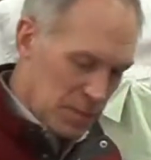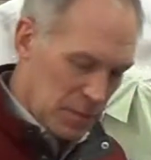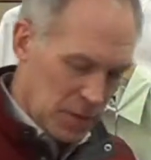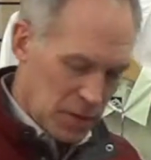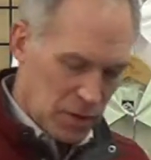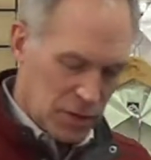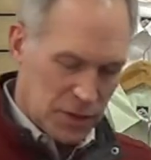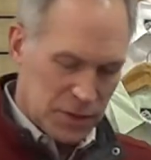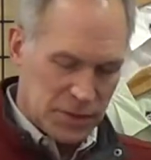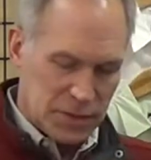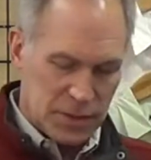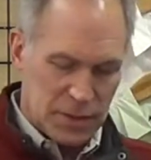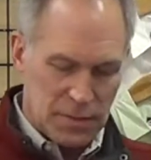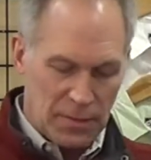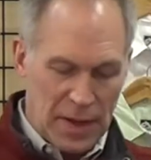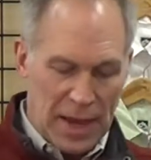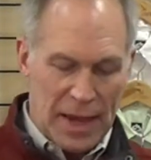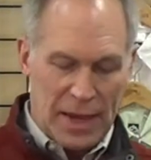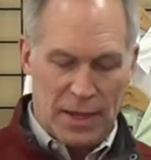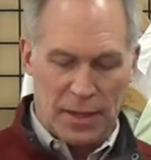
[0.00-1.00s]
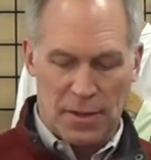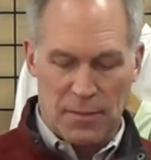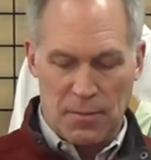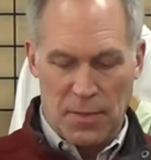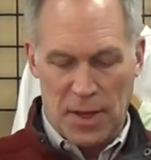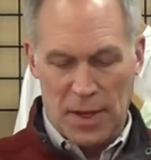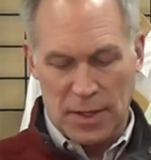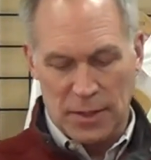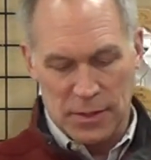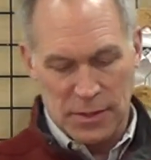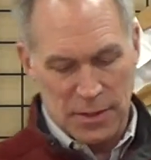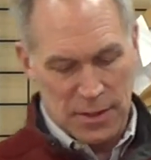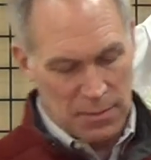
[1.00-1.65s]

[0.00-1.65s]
You know, this is the back of the men's.